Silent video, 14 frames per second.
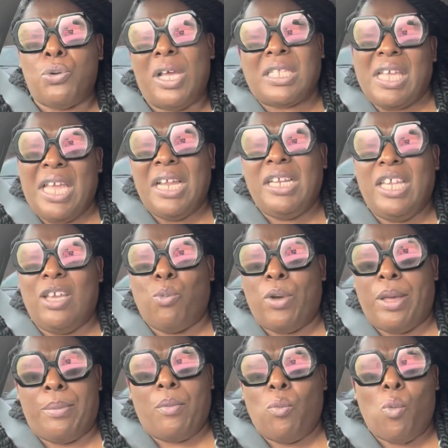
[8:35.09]
It's an Indian
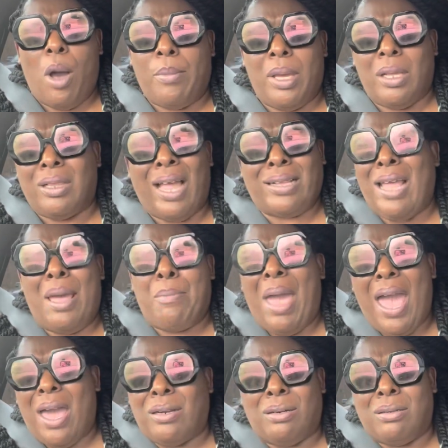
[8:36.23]
woman. Like, that
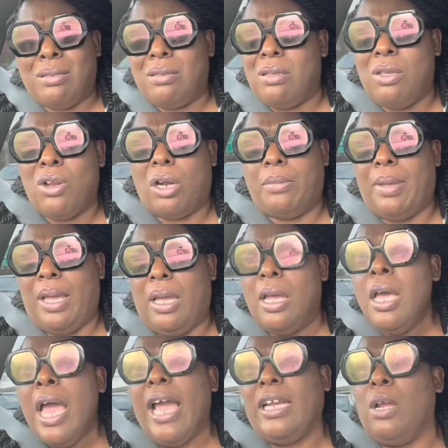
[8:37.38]
matters. You know what I mean?
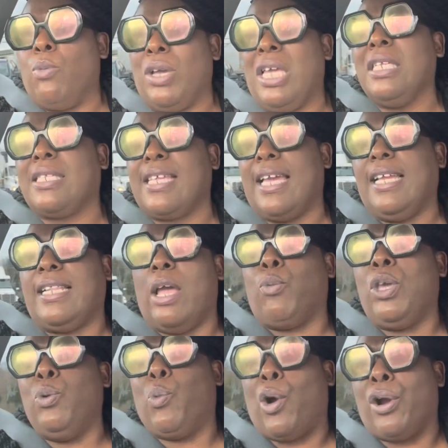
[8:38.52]
And then when he seen that
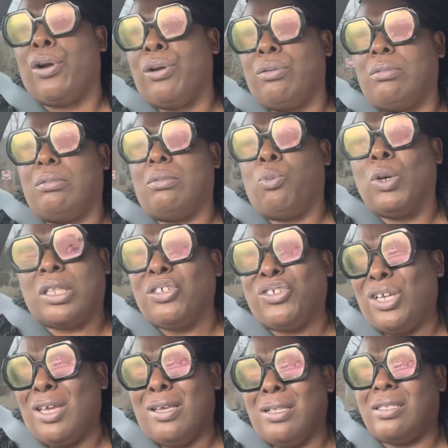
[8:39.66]
we weren't with the
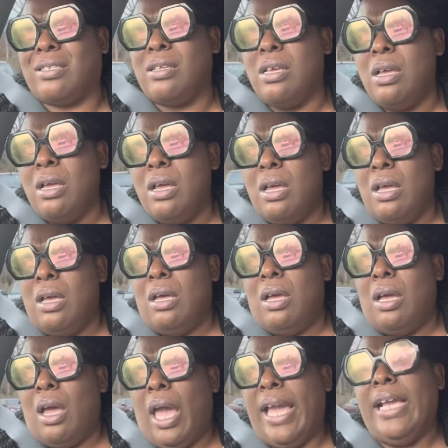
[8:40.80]
shits,
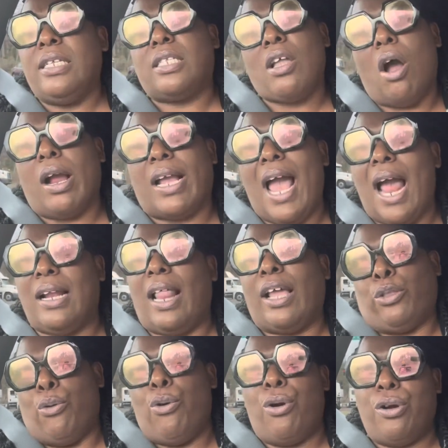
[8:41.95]
he started kind of like
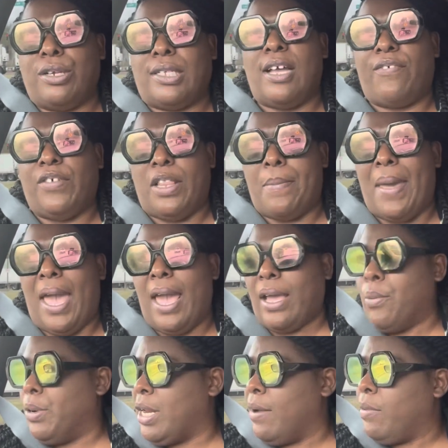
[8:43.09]
throwing her stuff in the bag or
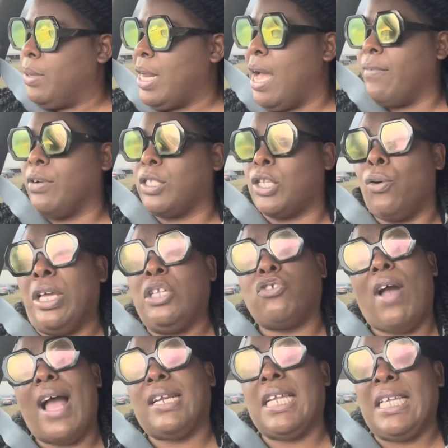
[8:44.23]
whatever, whatever. So he
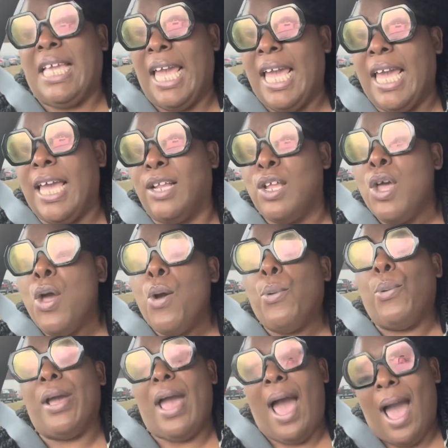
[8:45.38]
tried it again
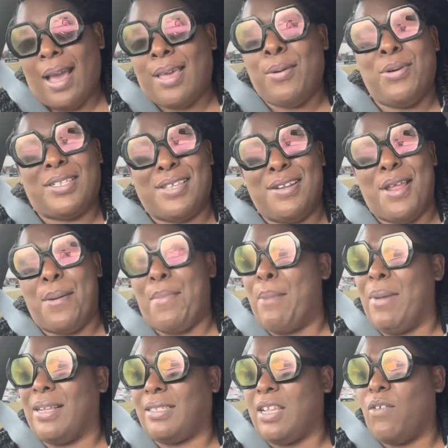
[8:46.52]
when I was in there by
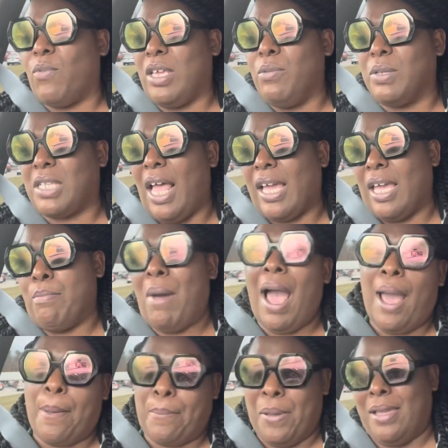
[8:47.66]
myself when he was like, in my
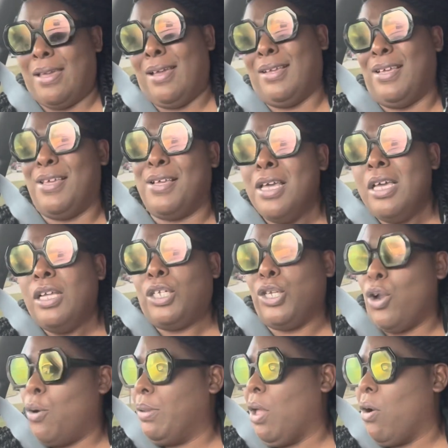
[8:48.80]
opinion, she
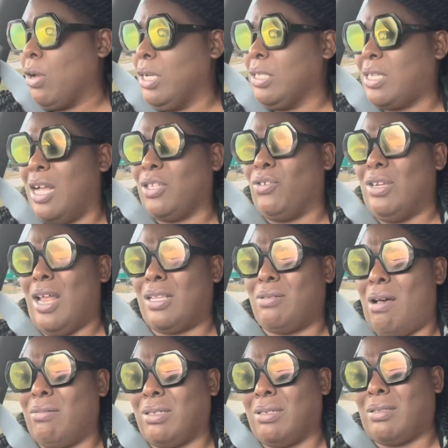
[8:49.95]
don't belong in this country. And that's when
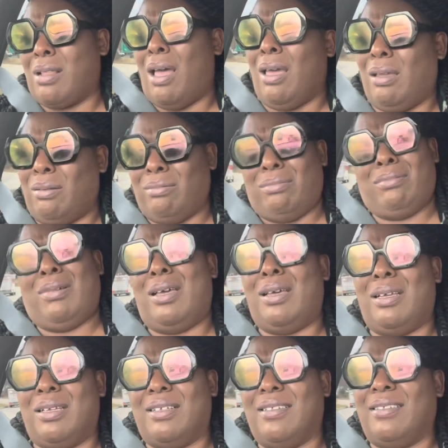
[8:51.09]
I was just like, what?
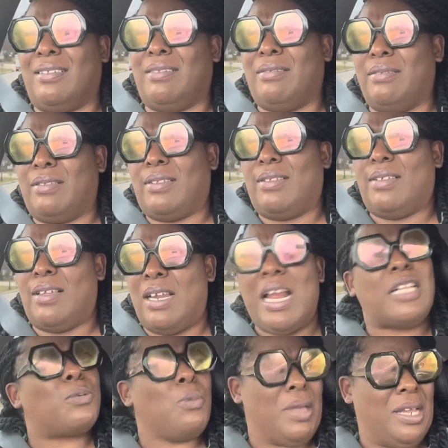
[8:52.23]
And
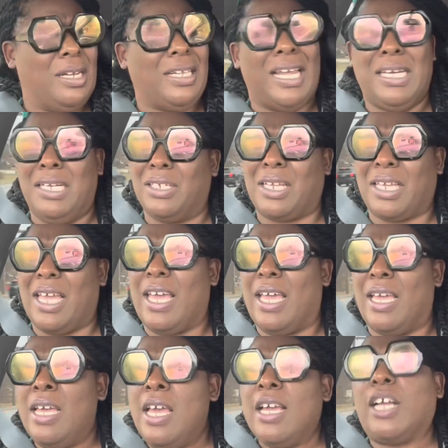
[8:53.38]
that's when me and the lady looked
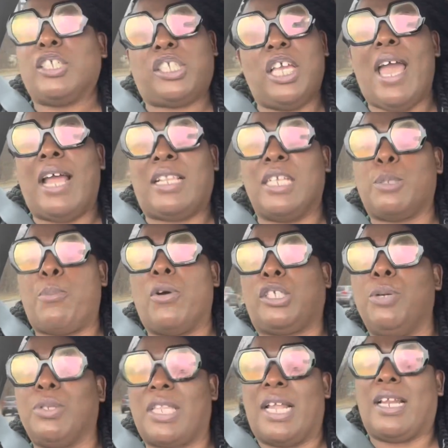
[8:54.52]
again. Because she, at this point, she
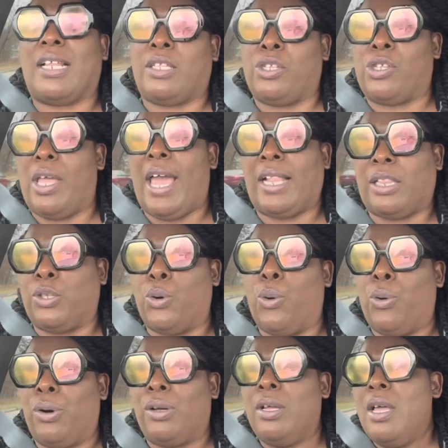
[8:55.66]
was standing at the
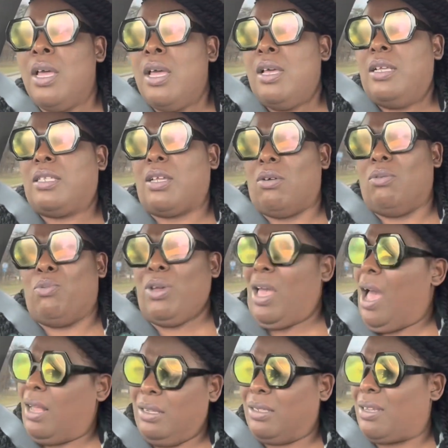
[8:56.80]
door. So
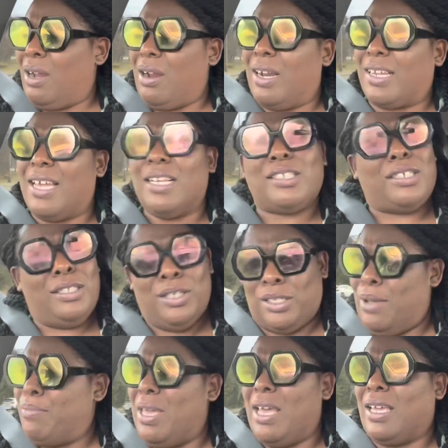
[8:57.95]
I looked at her again. She looked
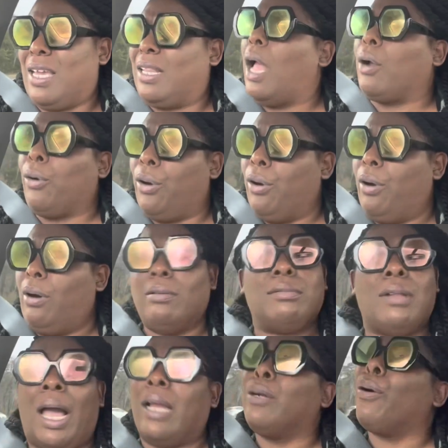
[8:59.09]
at me again like, girl. You
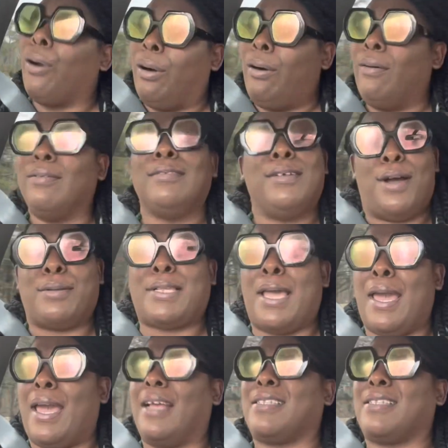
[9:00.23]
know what I'm saying?